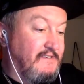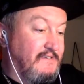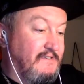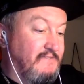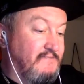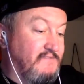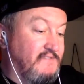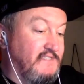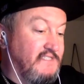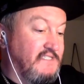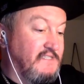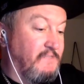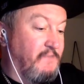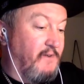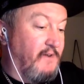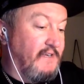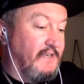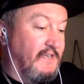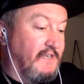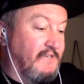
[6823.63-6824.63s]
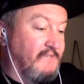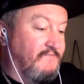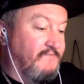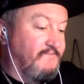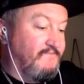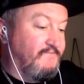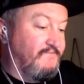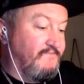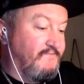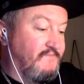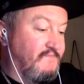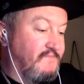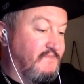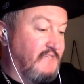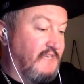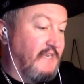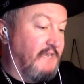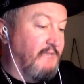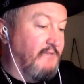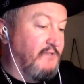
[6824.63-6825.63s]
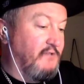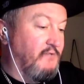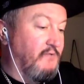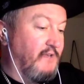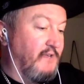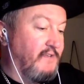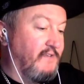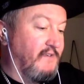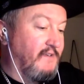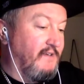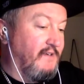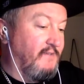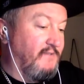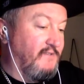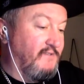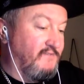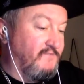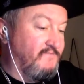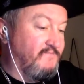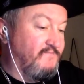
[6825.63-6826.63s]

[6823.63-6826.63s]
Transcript: It's disappointing that he would do that, yeah, but